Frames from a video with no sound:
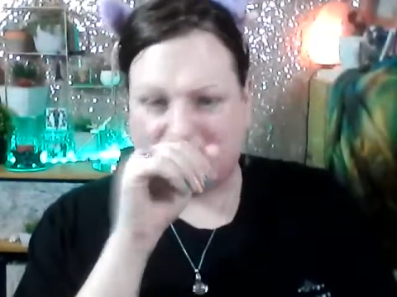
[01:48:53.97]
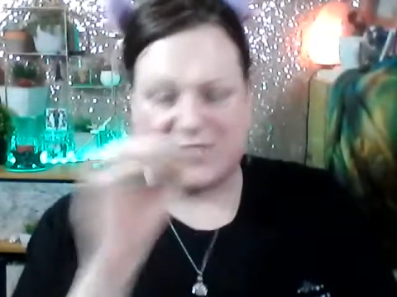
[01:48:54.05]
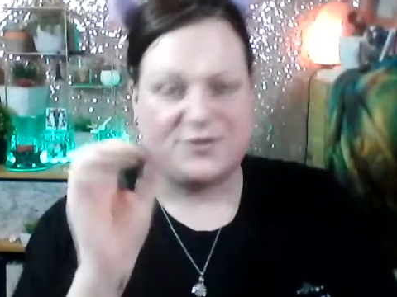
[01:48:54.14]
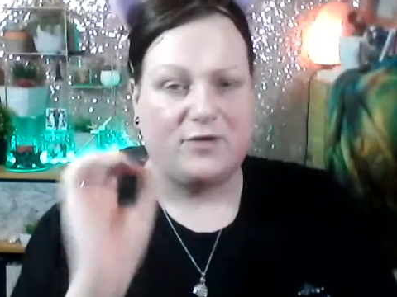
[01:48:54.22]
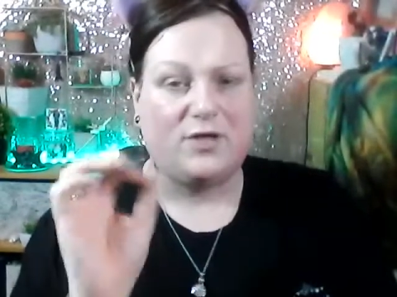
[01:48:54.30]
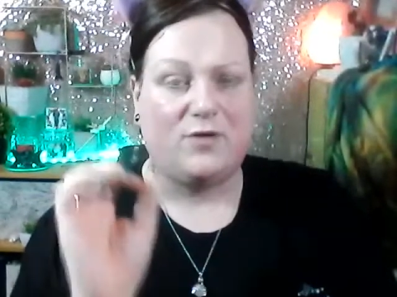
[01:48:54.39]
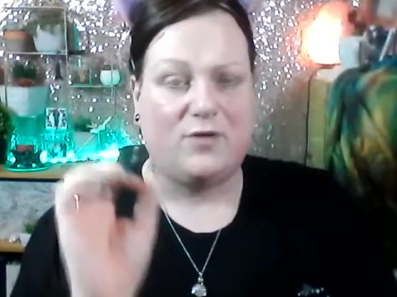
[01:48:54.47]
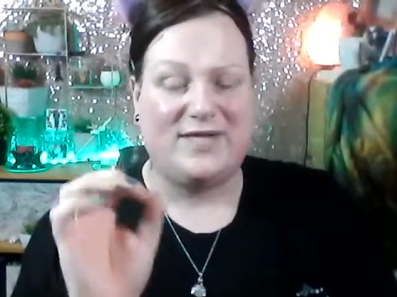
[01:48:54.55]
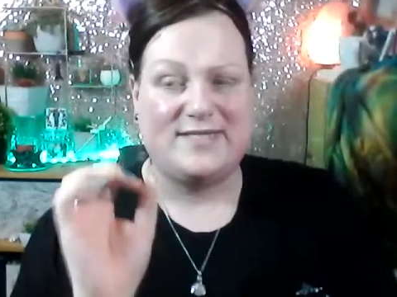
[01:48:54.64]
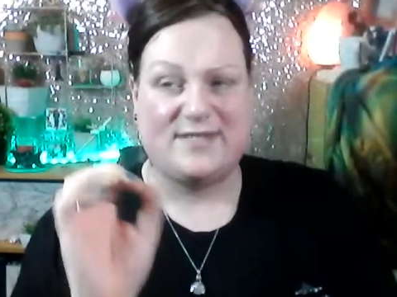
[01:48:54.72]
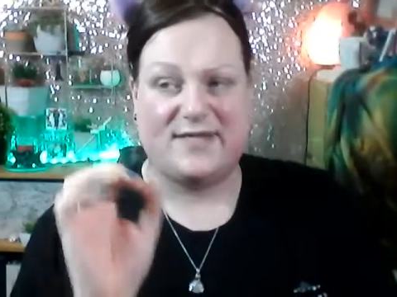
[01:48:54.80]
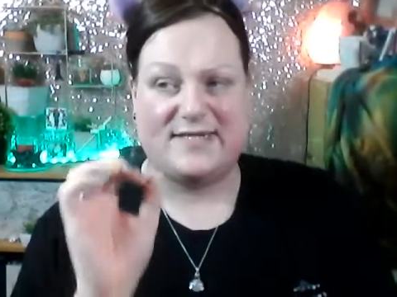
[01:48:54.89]
Don't go
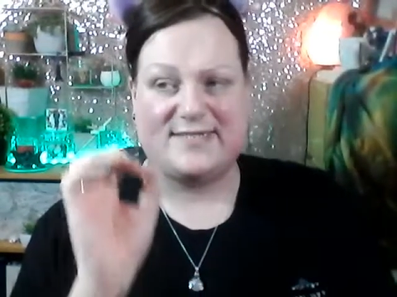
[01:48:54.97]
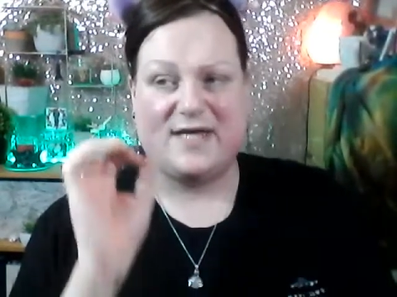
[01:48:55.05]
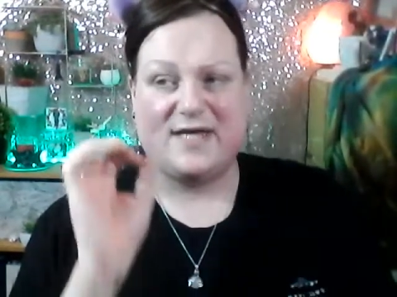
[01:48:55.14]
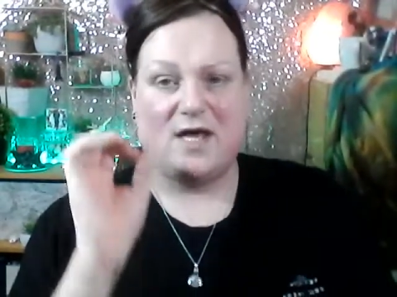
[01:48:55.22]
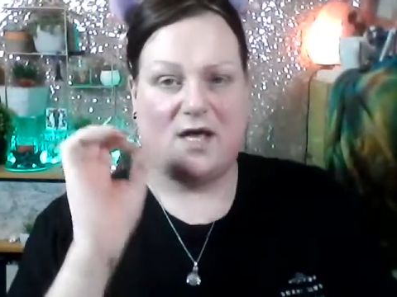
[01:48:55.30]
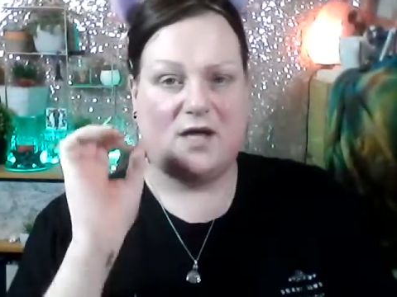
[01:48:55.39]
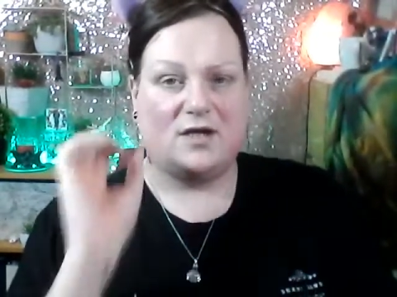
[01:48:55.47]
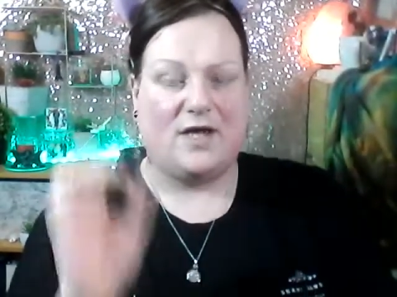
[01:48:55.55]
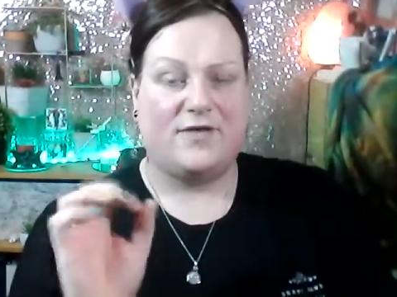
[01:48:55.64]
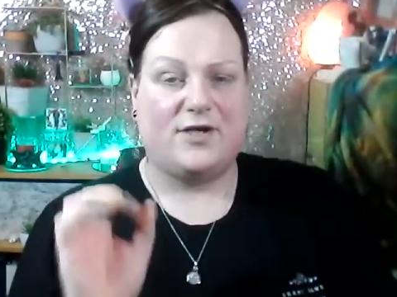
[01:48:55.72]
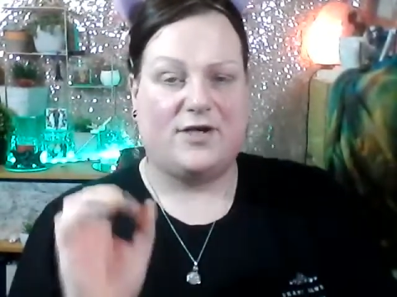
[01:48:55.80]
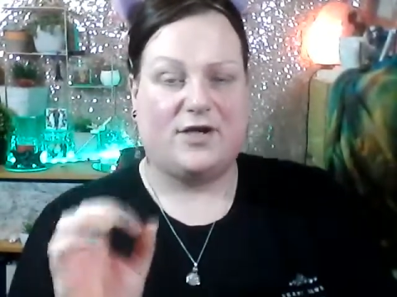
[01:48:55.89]
into this
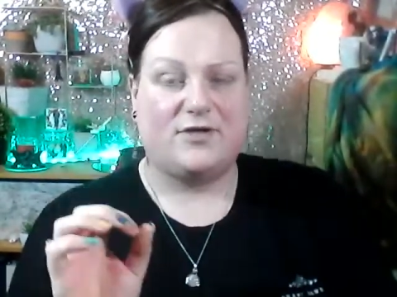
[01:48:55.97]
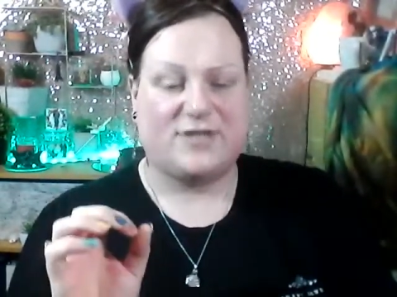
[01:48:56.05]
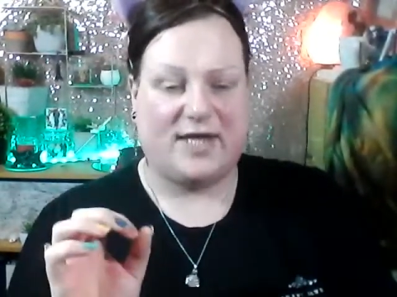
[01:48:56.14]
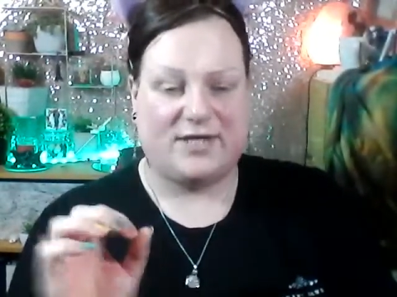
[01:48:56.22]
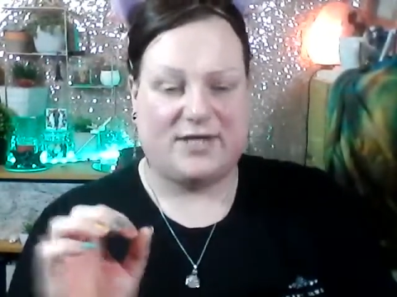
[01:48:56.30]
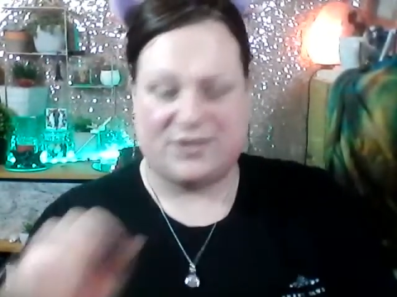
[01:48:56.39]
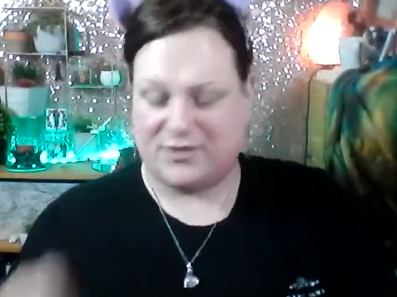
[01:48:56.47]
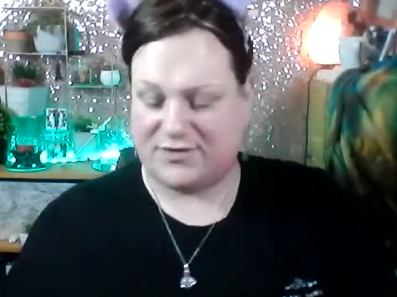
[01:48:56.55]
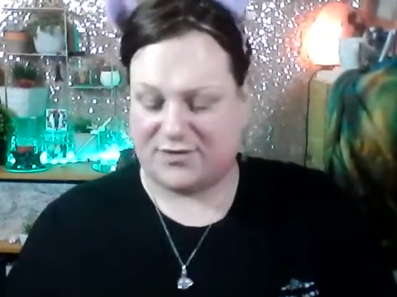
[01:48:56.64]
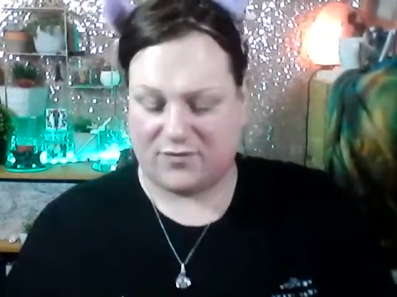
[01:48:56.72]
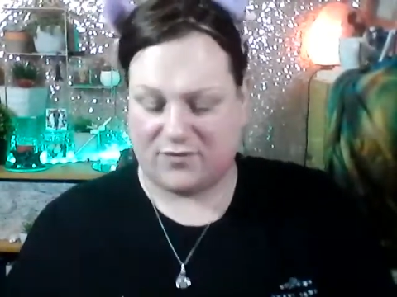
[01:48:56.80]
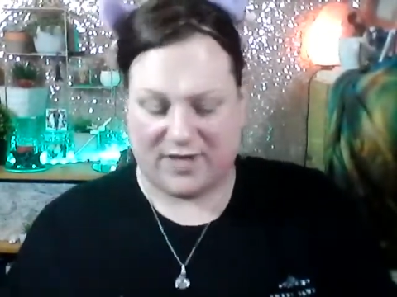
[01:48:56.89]
like the
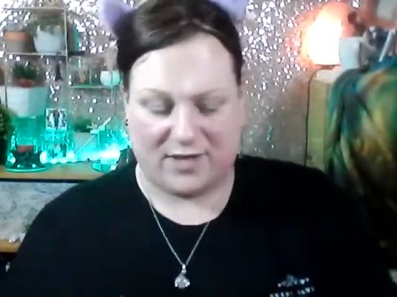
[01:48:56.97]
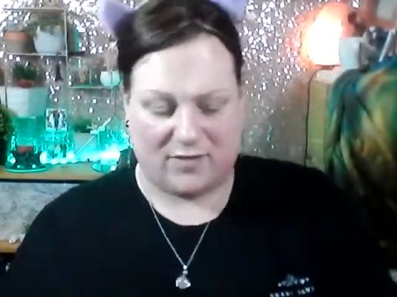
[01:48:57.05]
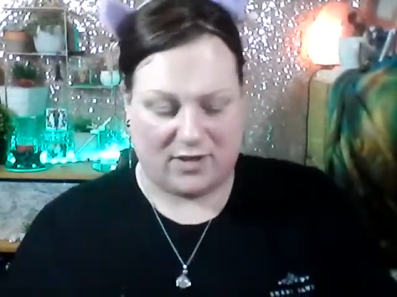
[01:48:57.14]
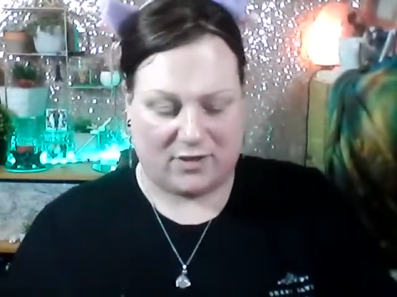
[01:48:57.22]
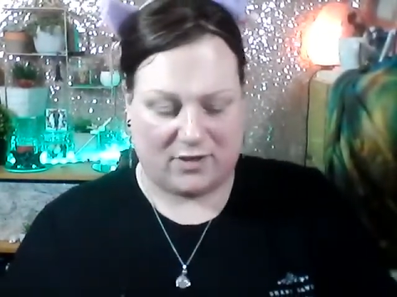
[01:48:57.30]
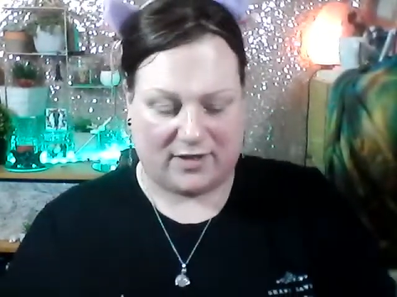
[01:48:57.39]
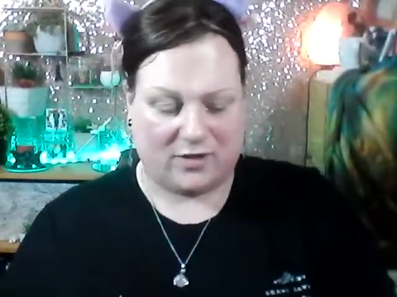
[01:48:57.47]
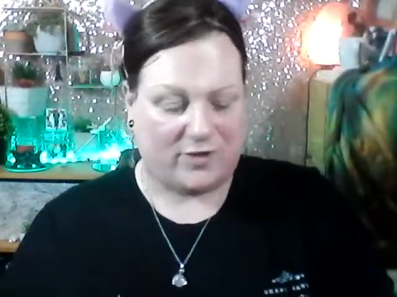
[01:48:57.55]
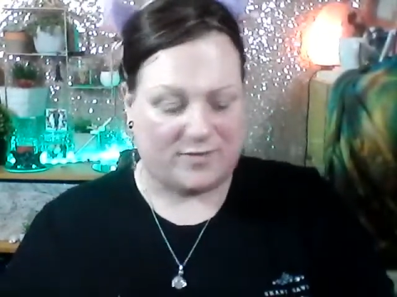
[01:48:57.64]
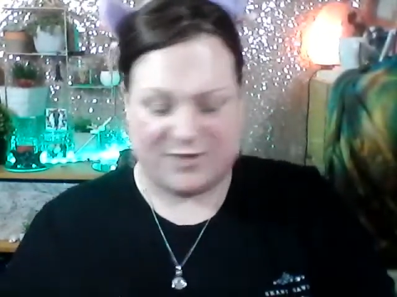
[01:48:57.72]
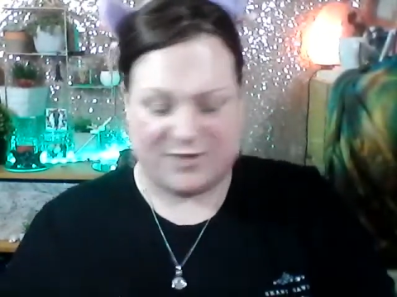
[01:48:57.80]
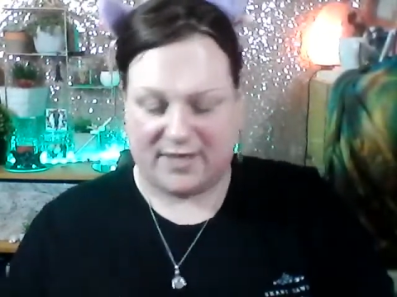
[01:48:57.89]
negotiations where you are looking.
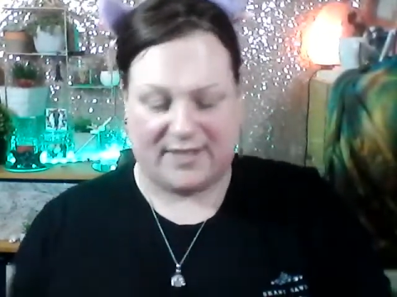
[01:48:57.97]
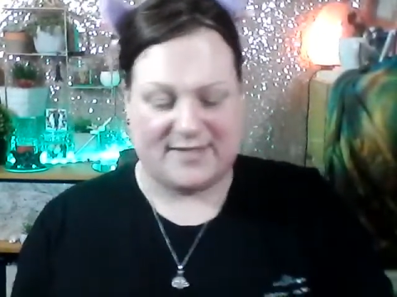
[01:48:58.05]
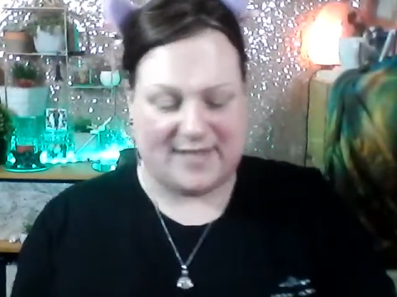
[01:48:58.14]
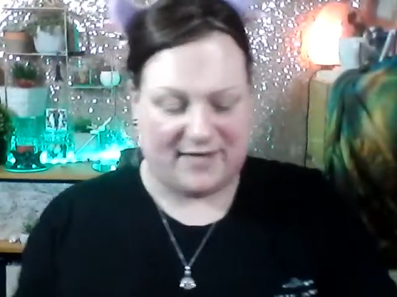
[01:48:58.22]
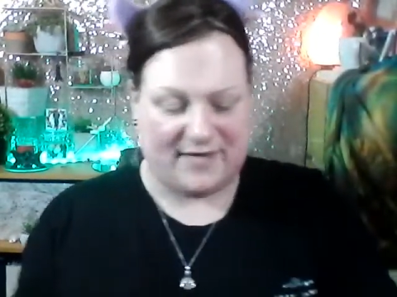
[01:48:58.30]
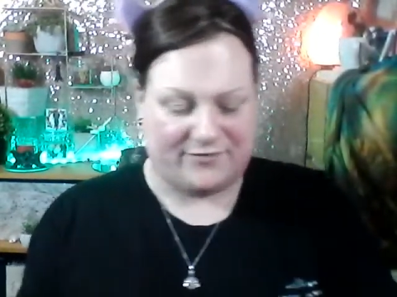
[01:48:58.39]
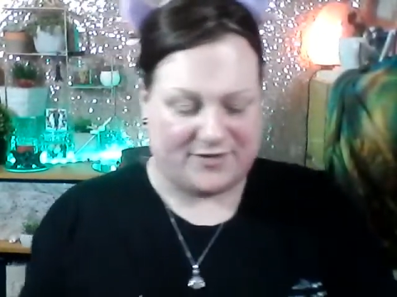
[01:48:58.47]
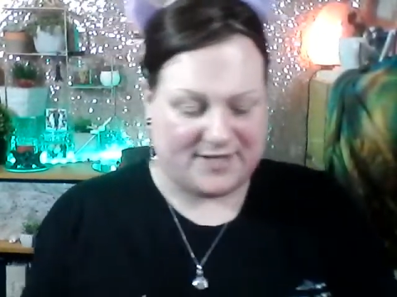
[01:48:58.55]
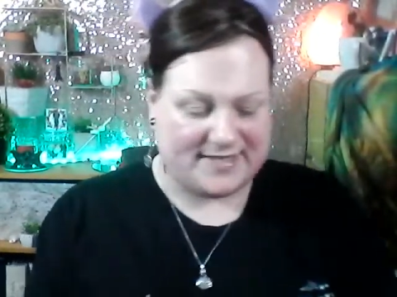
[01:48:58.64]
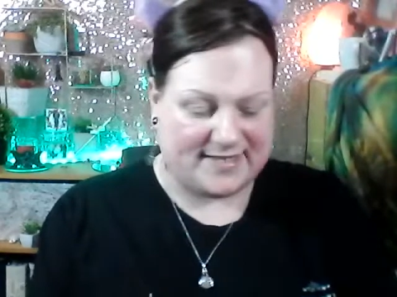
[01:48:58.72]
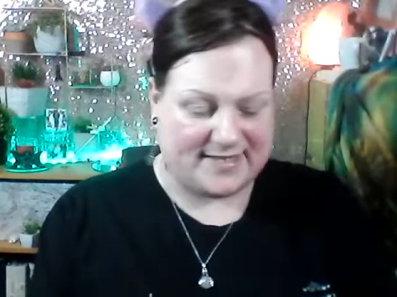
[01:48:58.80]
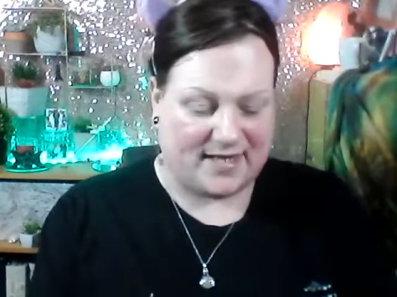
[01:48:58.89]
God, I'm turning into
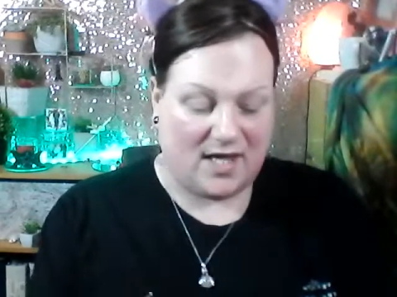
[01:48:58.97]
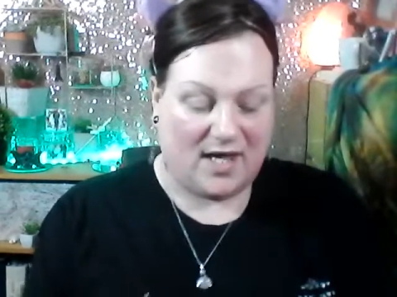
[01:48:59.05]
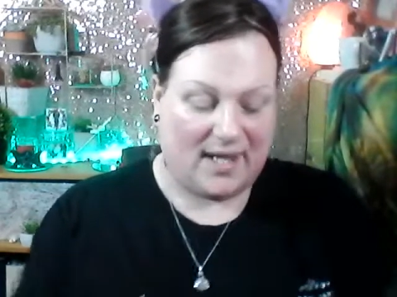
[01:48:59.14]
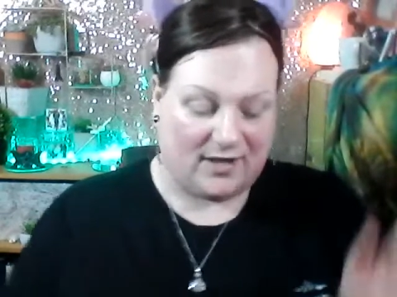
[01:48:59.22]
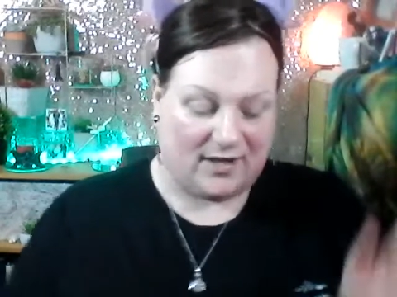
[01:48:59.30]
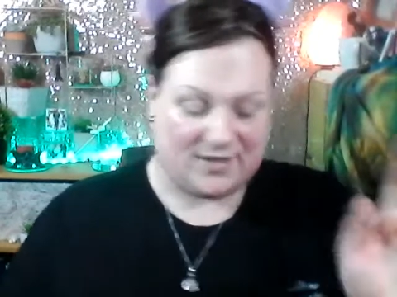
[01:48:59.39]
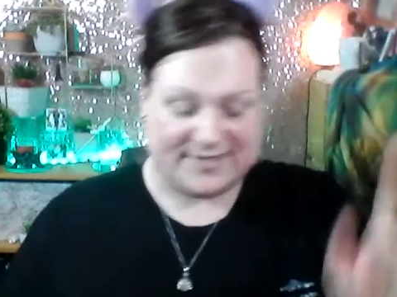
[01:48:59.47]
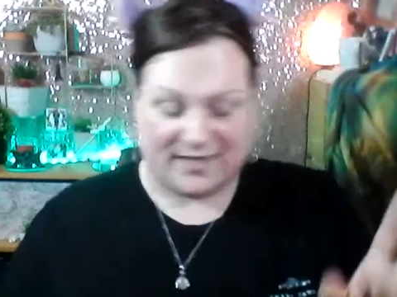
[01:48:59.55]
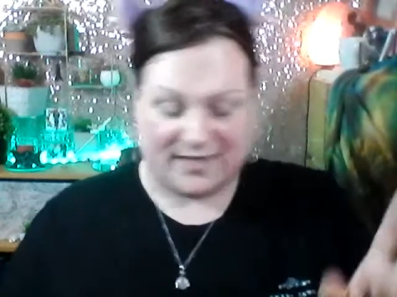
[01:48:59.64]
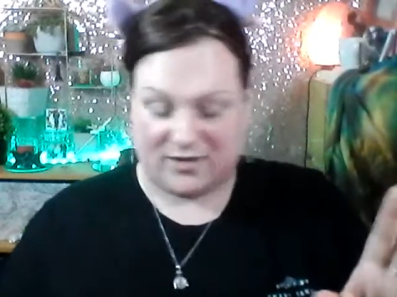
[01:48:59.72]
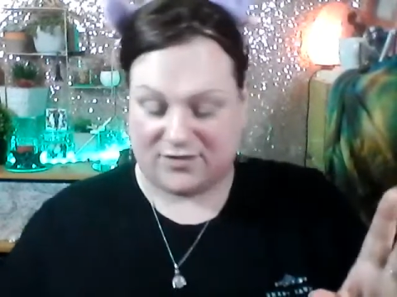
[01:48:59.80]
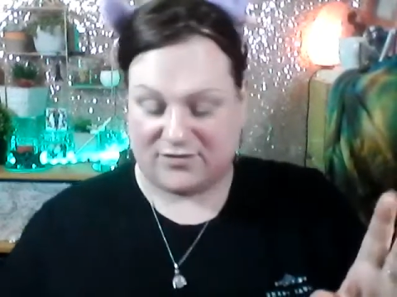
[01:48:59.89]
Aphrodite. Hang on a
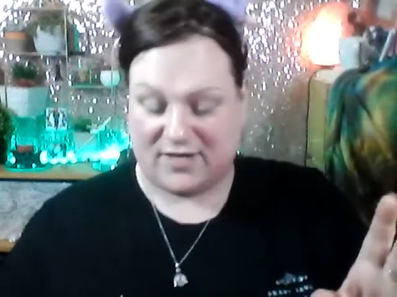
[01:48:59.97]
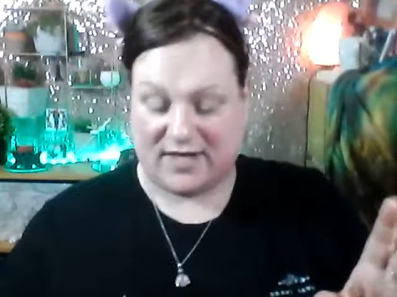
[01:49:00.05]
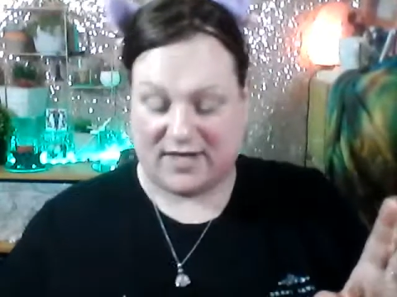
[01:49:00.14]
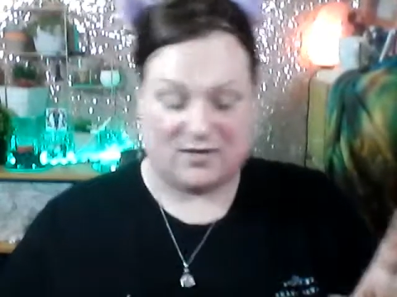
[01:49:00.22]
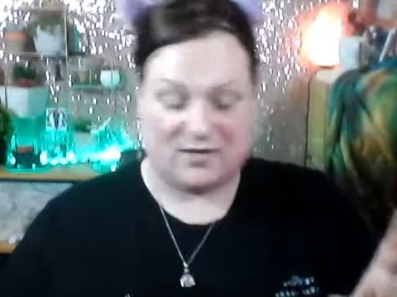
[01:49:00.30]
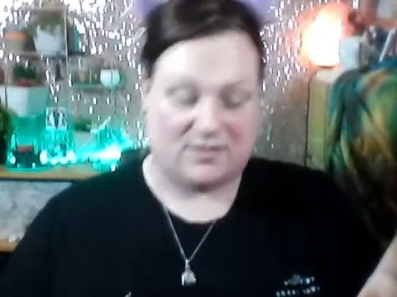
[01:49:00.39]
second. Right.